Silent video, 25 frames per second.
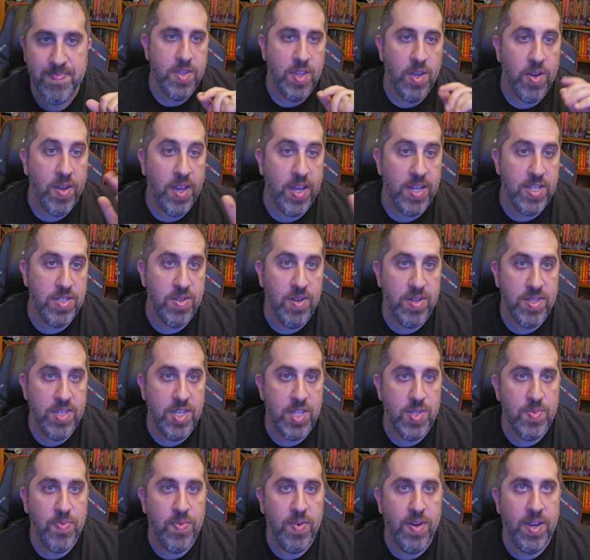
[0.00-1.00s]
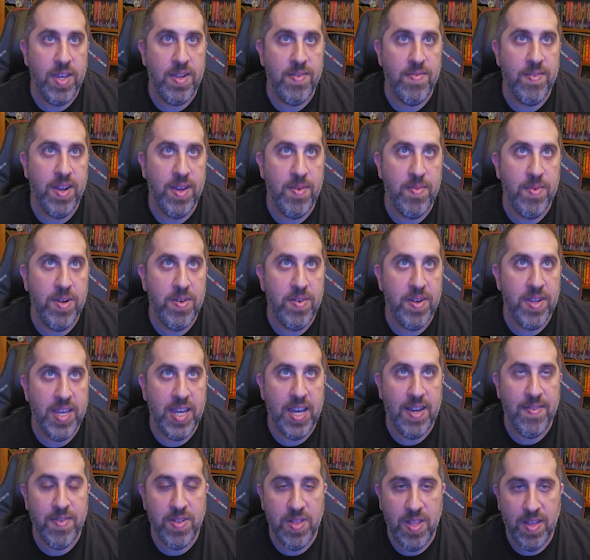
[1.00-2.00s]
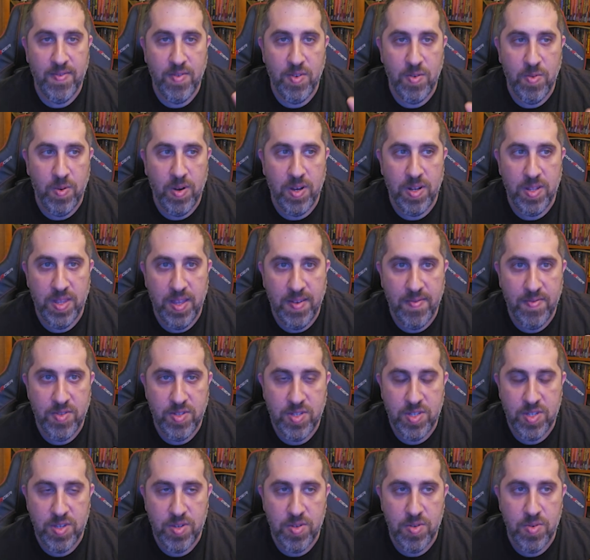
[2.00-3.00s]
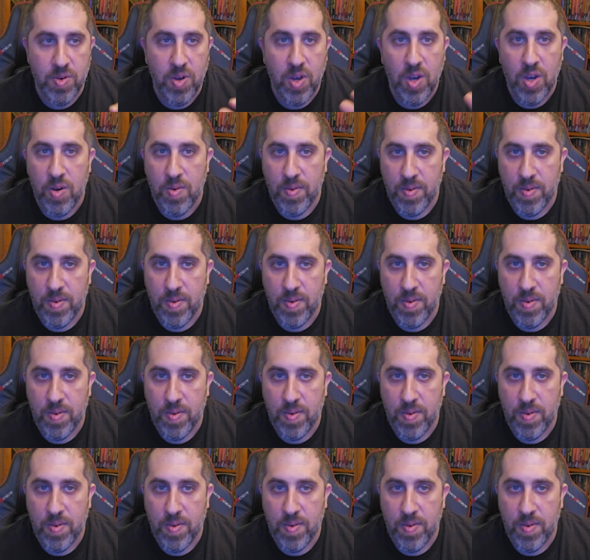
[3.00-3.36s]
Okay, so at this point, right, we already have our level 1, level 2.